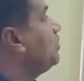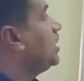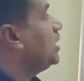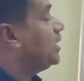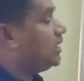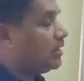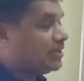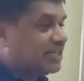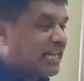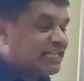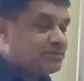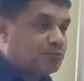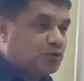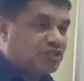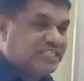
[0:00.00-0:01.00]

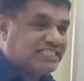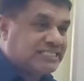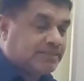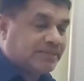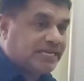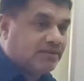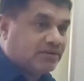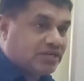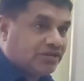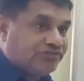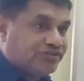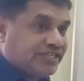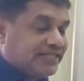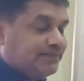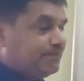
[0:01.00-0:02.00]
transport system in our
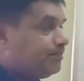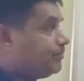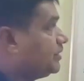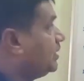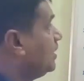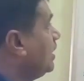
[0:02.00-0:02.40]
country,